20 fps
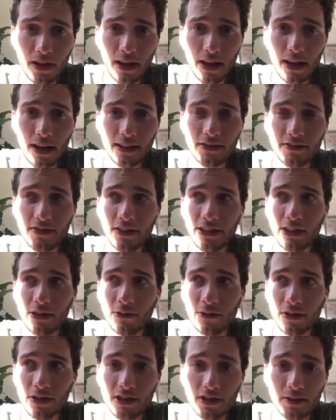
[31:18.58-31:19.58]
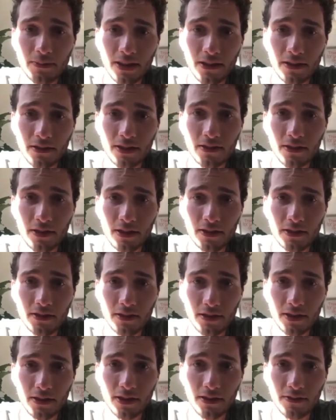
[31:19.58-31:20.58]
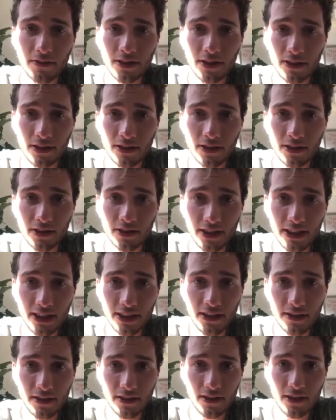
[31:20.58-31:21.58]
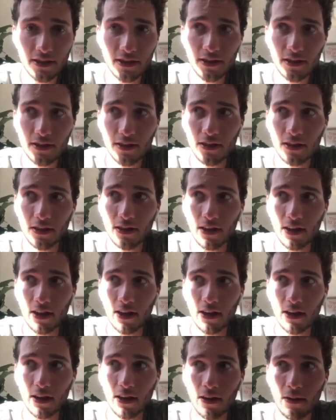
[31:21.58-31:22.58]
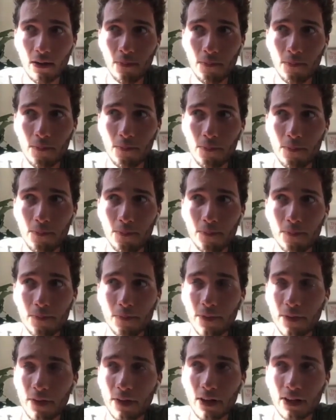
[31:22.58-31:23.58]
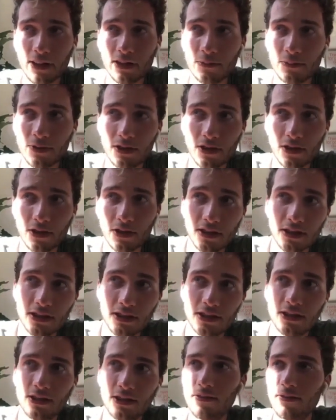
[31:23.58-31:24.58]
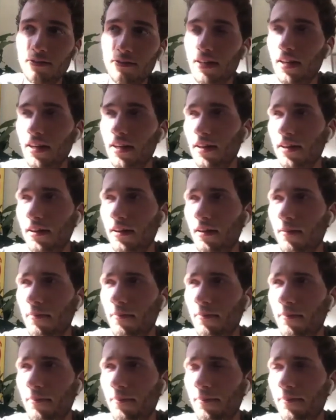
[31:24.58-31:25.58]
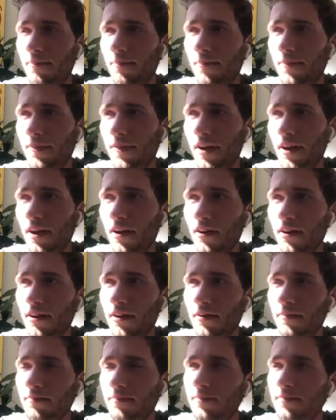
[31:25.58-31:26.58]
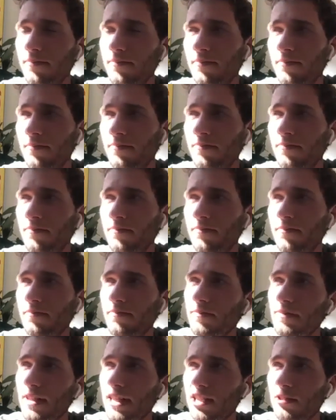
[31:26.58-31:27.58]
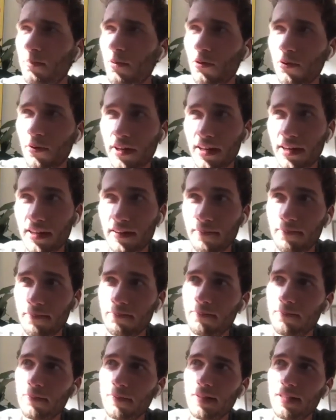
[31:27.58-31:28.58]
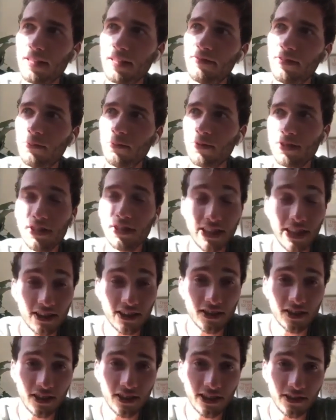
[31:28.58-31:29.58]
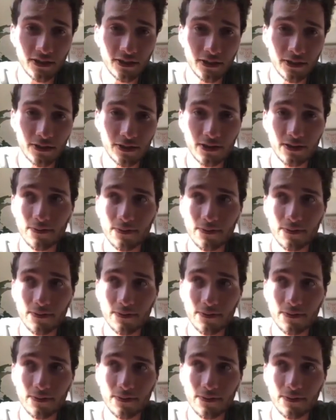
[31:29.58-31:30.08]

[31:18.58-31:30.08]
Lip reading: and it's very honest about the stuff that the Dutch did. Like some studies are exploring if it was a genocide or not.